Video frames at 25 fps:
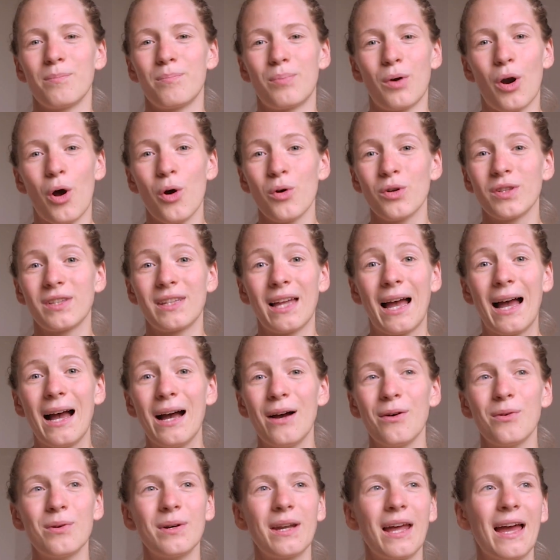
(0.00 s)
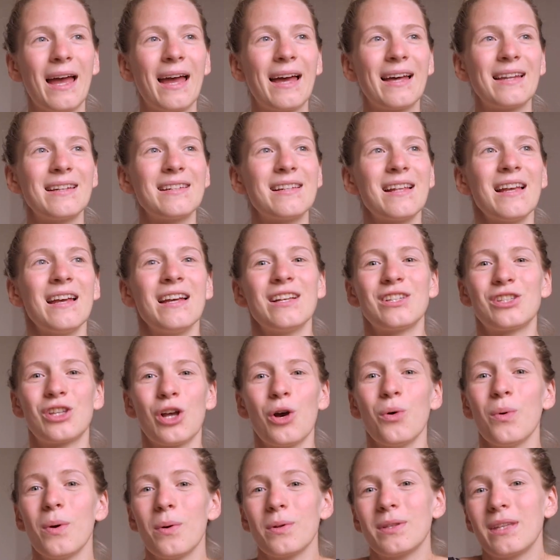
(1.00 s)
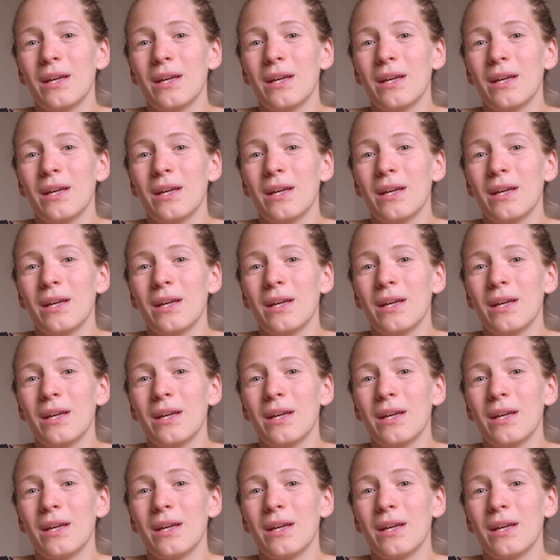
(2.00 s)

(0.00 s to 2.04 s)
broke down and so